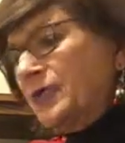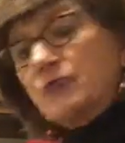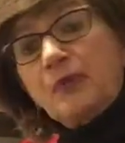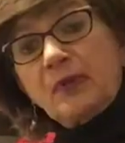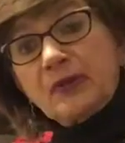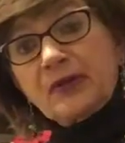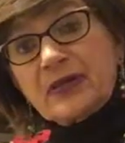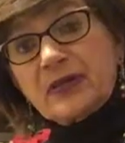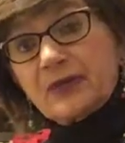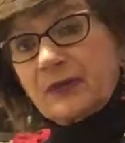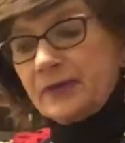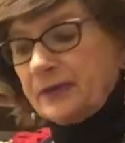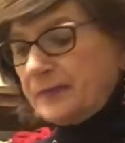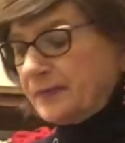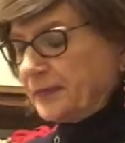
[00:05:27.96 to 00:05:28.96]
Triple
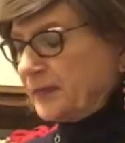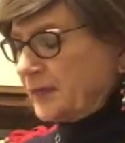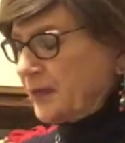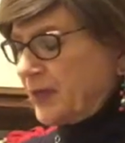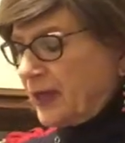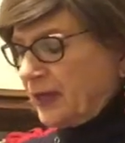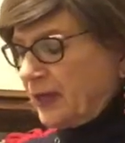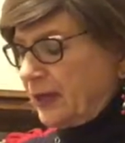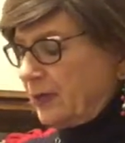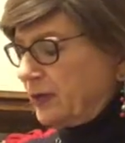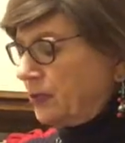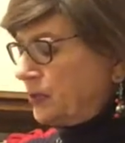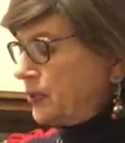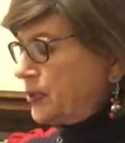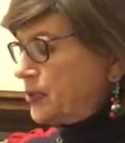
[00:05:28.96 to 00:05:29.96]
distilled,
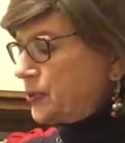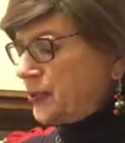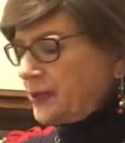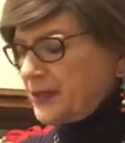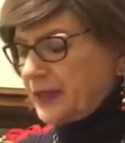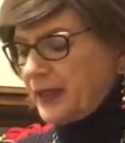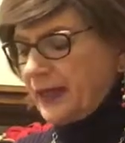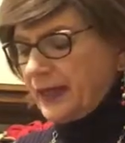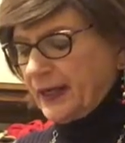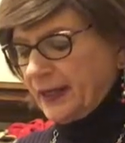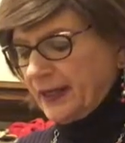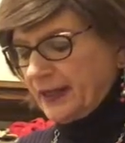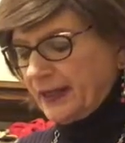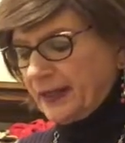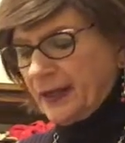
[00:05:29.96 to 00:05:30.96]
locally sourced,
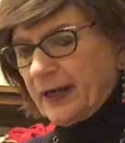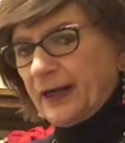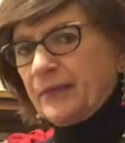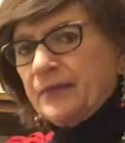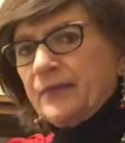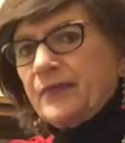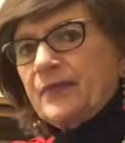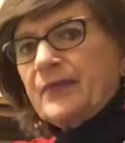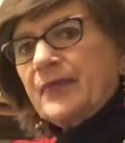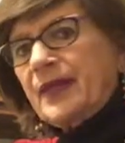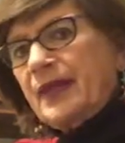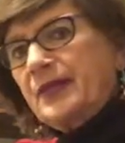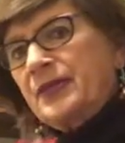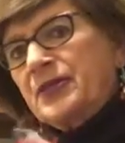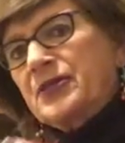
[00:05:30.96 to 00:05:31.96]
and
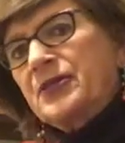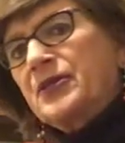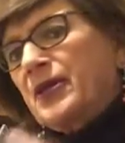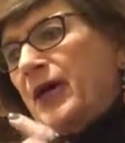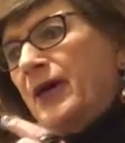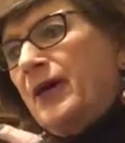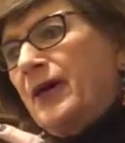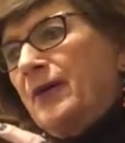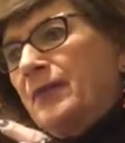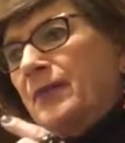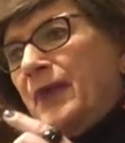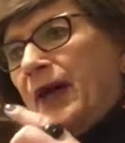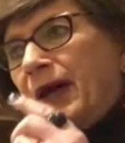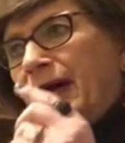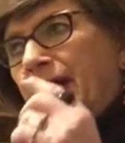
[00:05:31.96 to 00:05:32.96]
this is,
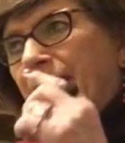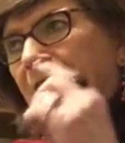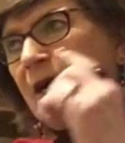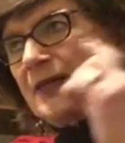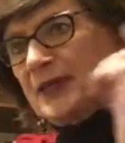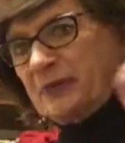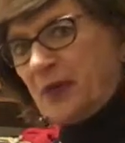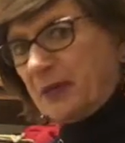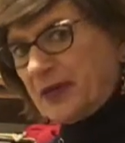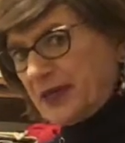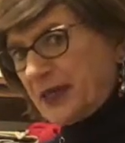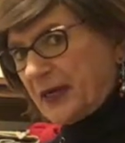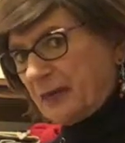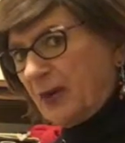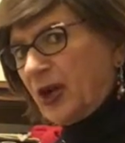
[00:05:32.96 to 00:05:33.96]
I just bought my
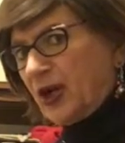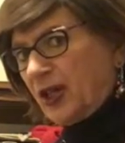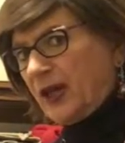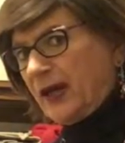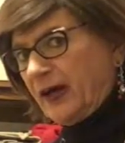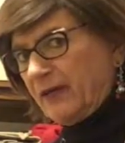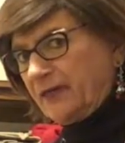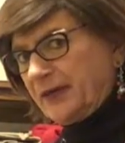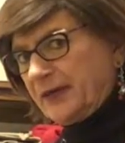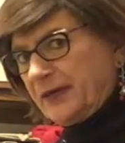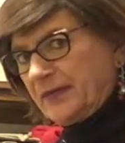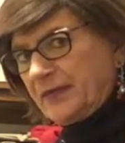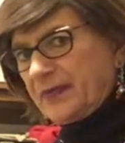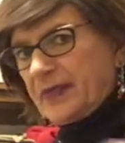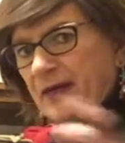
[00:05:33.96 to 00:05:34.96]
second bottle of it.
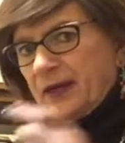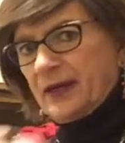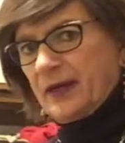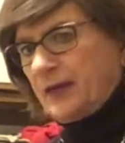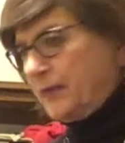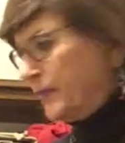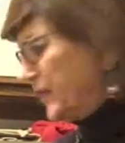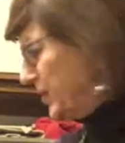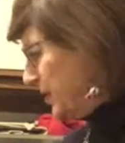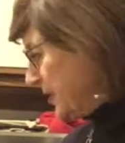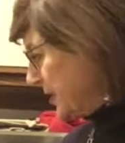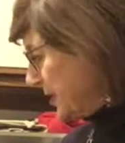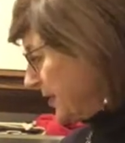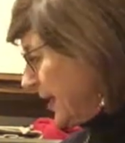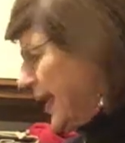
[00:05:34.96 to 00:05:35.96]
This
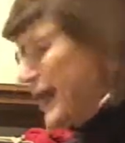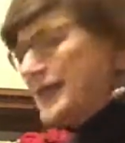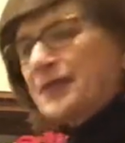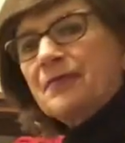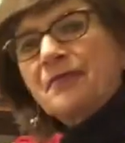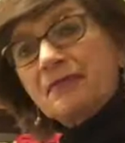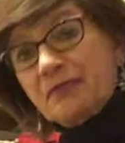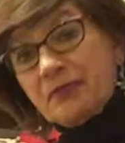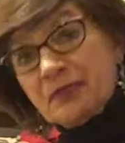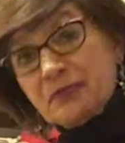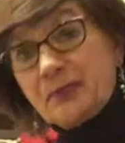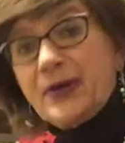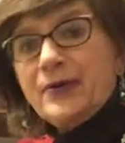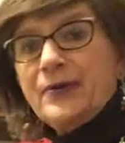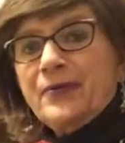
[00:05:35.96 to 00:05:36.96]
is the last of the
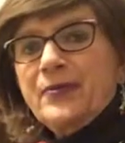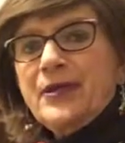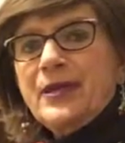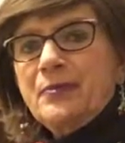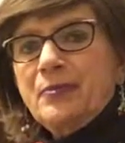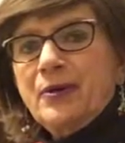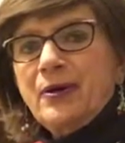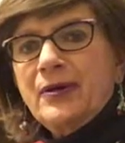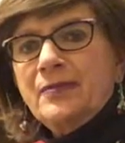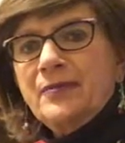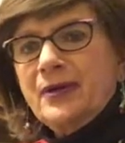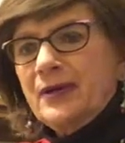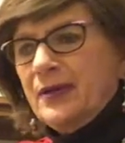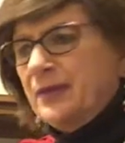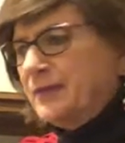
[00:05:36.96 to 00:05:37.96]
first bottle that I bought.
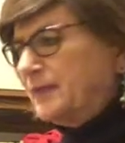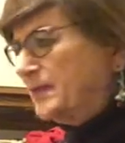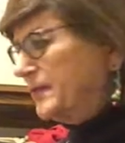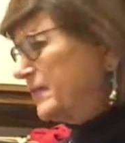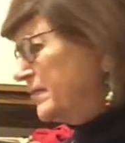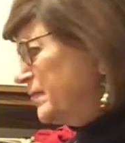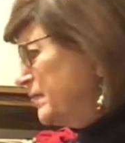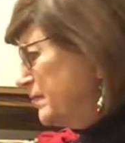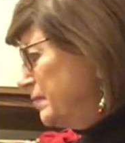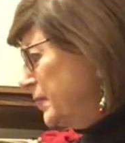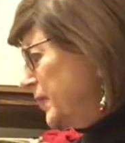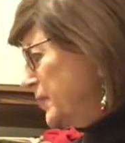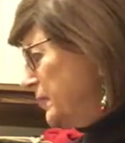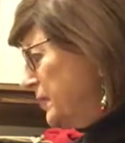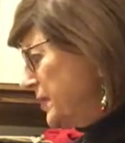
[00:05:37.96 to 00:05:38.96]

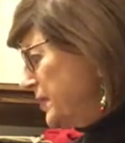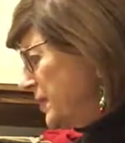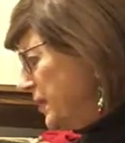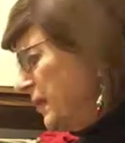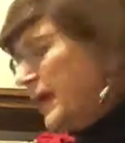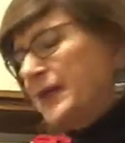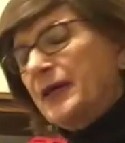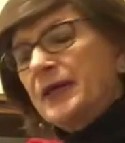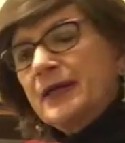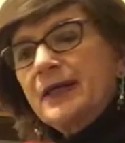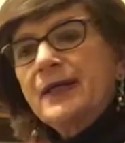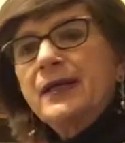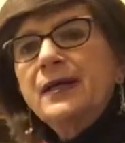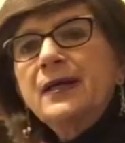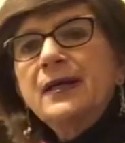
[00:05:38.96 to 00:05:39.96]
about 2 weeks ago, I think.